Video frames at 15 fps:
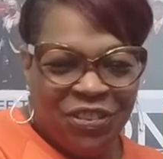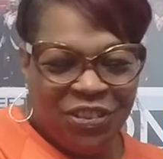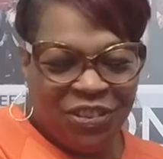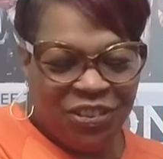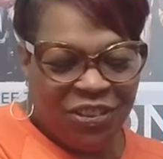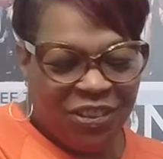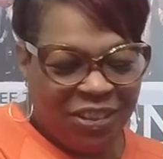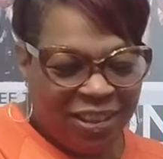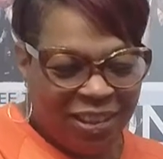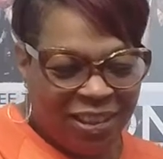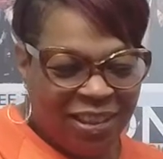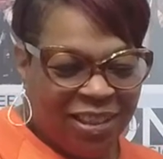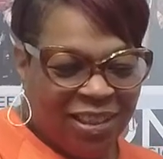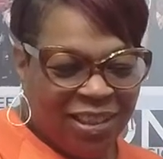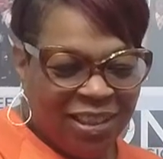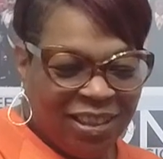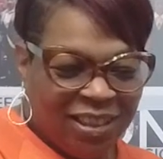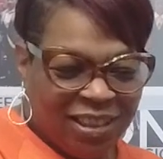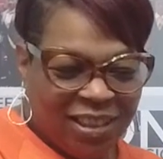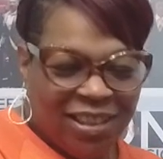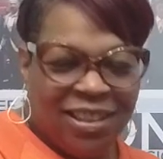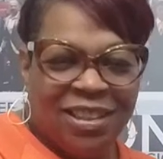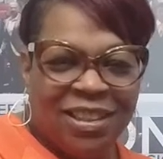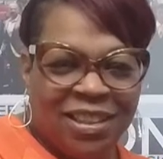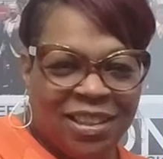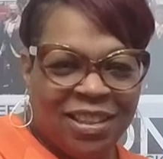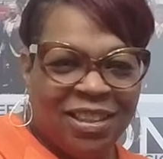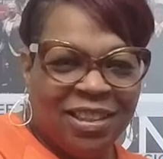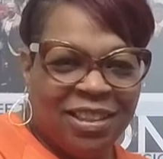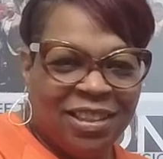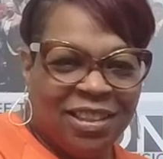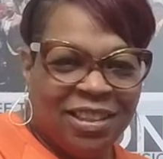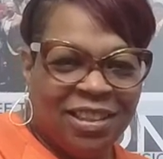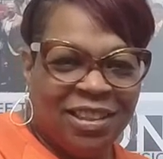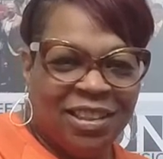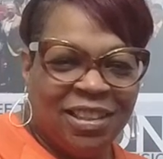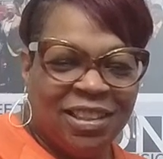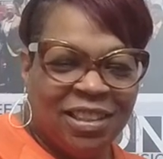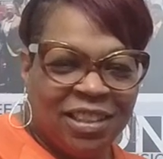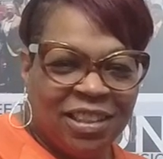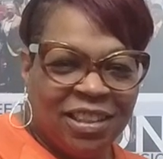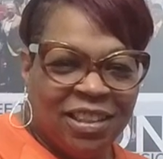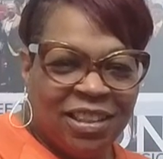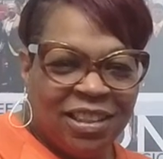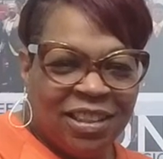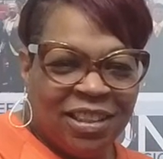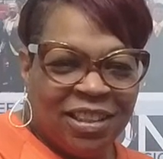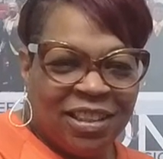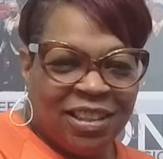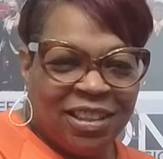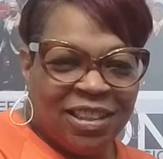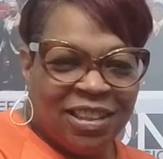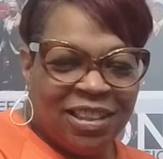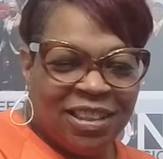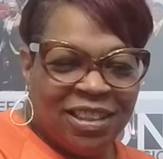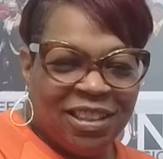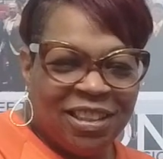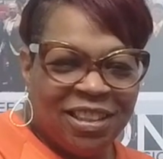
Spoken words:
This person isn't speaking.